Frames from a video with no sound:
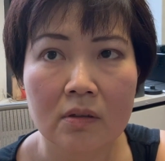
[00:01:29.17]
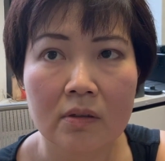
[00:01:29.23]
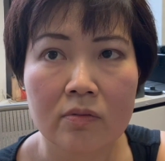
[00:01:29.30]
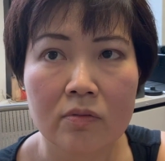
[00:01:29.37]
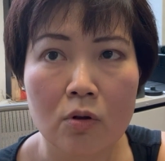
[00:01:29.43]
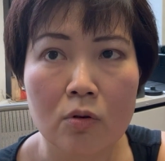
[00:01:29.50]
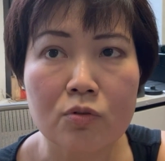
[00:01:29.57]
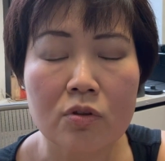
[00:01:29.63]

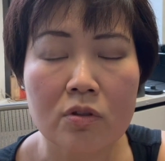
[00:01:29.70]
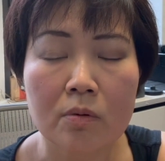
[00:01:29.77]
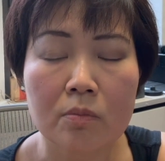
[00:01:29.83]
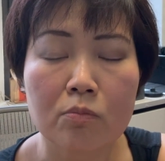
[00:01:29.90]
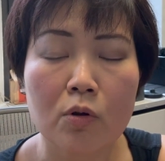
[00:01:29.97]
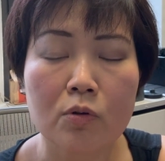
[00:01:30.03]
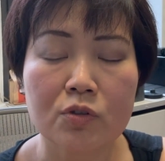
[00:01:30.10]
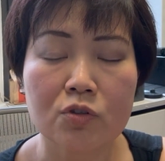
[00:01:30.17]
those are the
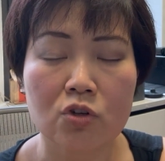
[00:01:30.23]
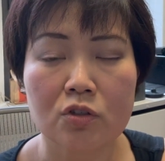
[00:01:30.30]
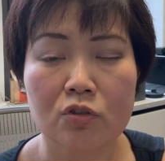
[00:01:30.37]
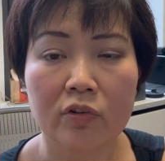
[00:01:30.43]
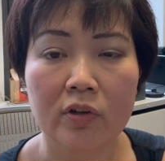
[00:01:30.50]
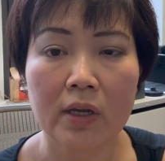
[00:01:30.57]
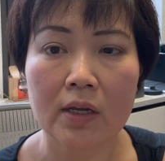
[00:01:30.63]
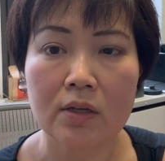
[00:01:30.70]
most
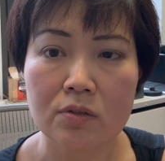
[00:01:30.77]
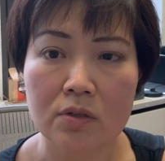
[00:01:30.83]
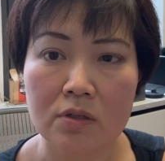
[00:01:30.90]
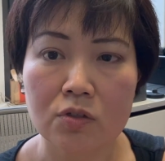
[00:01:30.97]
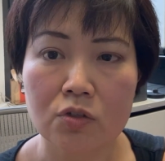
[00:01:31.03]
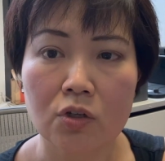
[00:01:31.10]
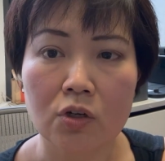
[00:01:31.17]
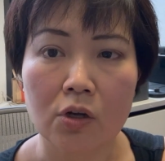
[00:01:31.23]
stressful
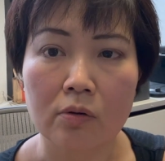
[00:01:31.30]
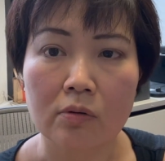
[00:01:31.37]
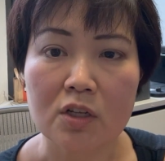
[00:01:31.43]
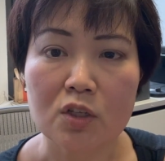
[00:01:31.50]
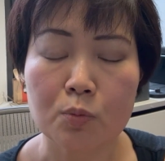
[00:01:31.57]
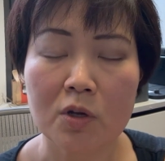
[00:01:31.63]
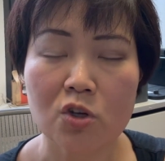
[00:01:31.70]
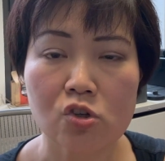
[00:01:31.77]
cases, and
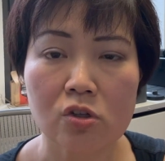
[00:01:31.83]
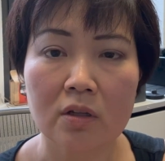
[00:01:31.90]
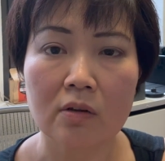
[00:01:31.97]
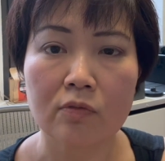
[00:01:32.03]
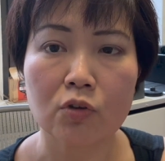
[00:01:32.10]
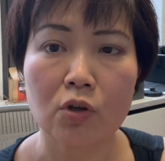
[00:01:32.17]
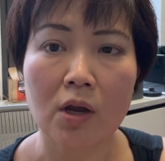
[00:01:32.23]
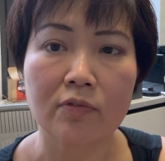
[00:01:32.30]
especially
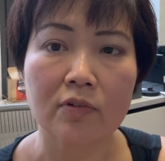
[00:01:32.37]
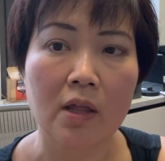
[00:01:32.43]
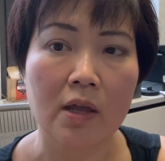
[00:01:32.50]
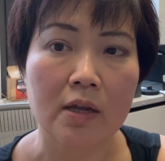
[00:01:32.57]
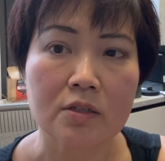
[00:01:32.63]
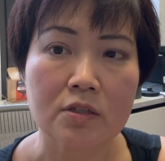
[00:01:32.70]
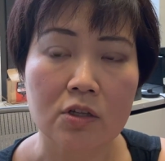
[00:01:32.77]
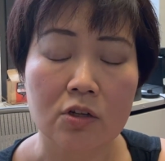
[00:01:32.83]
if you have
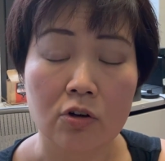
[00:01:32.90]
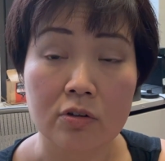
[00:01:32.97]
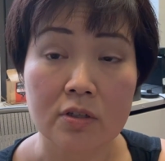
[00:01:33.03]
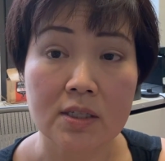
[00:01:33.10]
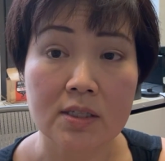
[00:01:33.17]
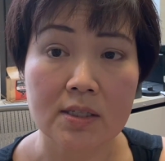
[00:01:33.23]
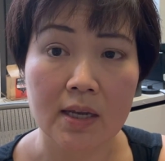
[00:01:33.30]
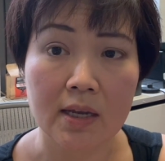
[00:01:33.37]
clients that are
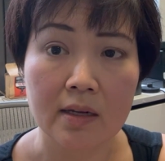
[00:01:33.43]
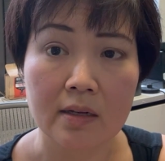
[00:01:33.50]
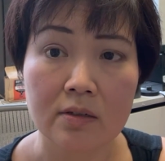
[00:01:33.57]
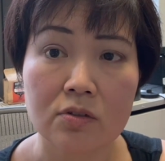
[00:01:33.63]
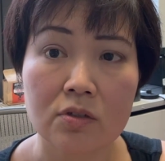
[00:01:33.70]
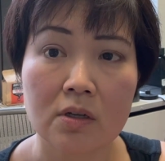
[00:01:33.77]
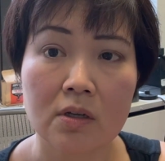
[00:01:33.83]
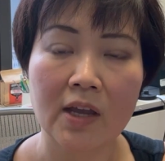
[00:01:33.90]
detained,